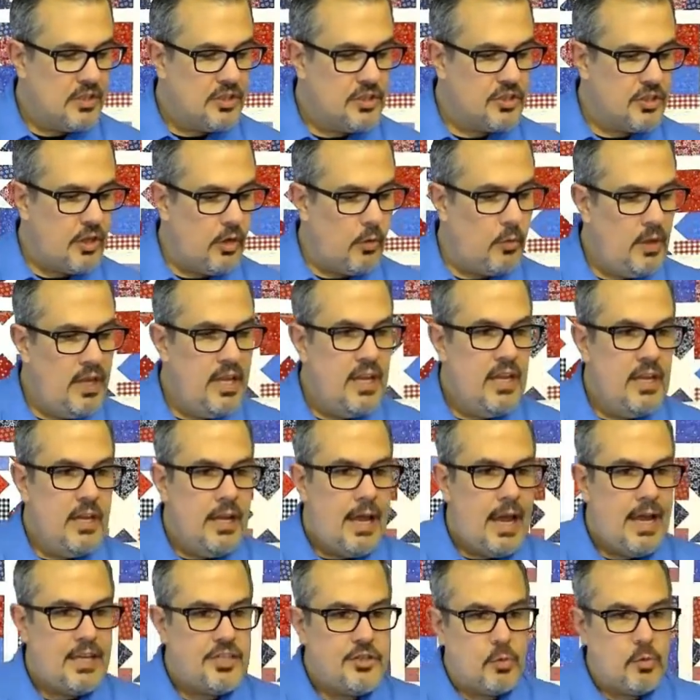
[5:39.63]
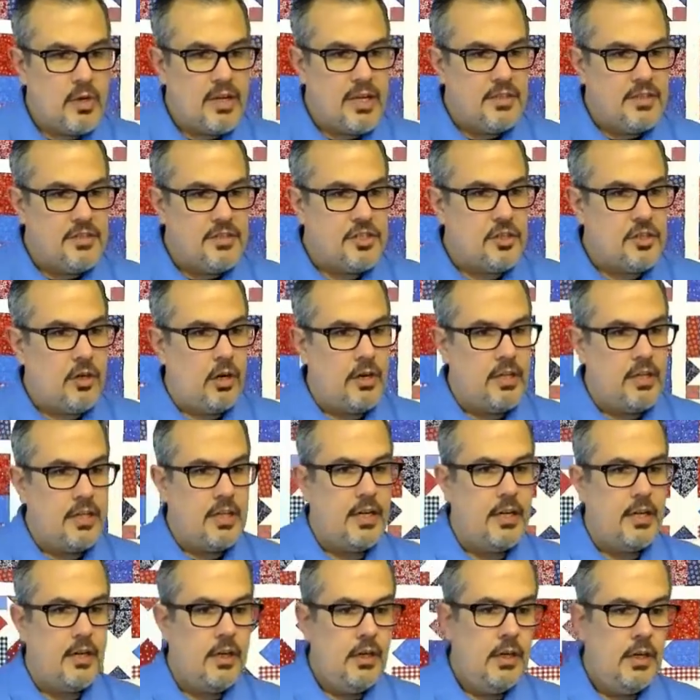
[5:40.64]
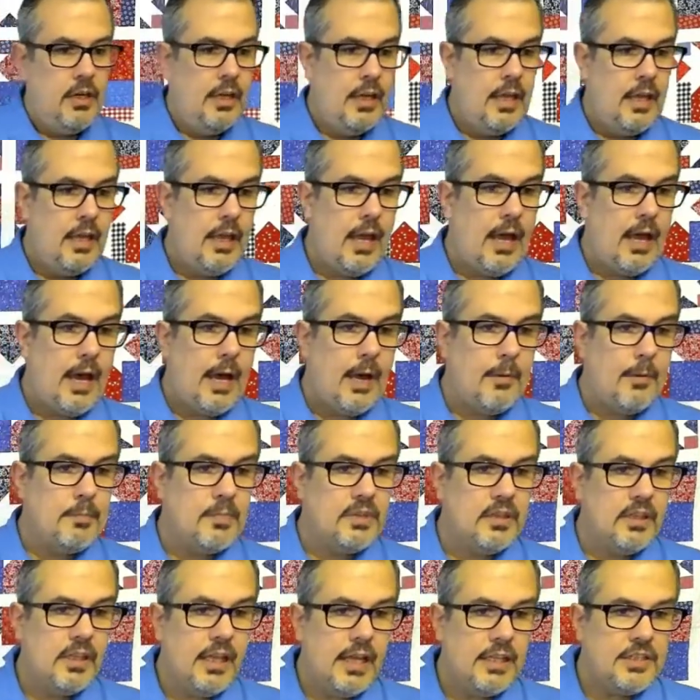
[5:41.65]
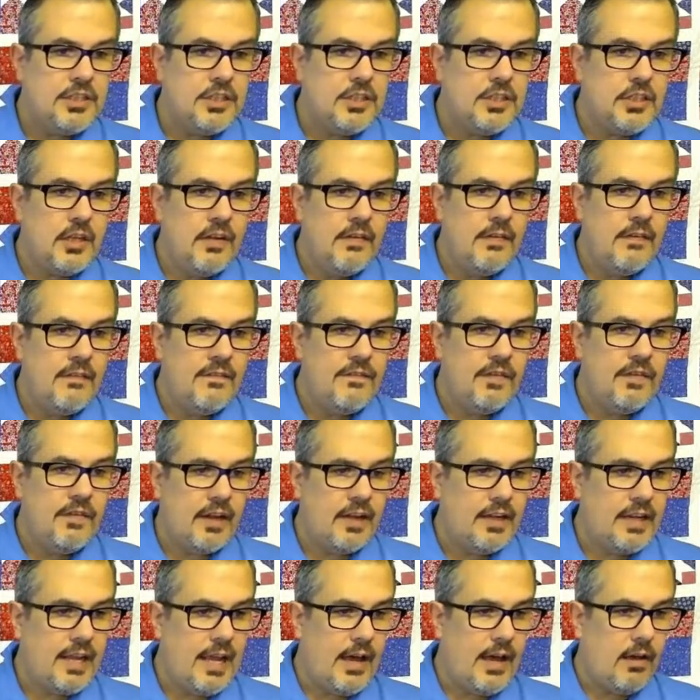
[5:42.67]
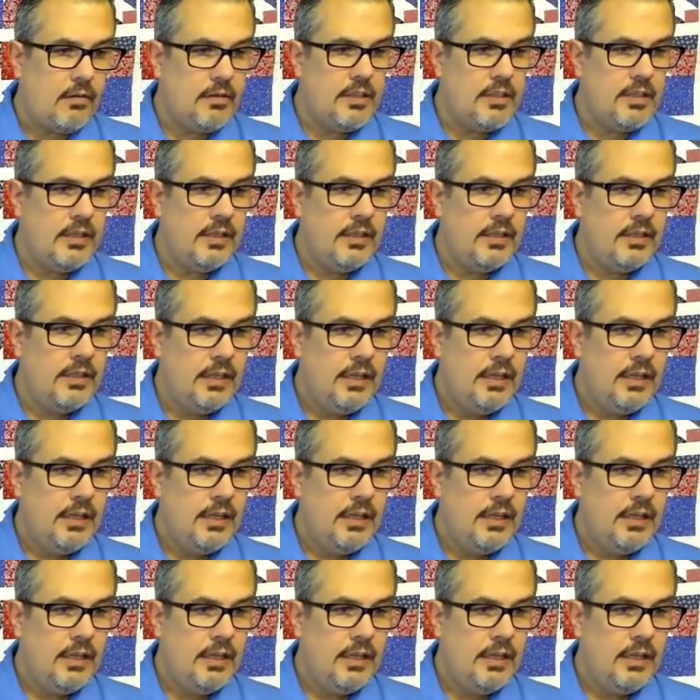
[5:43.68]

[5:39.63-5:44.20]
So as we're getting started here, let's find out.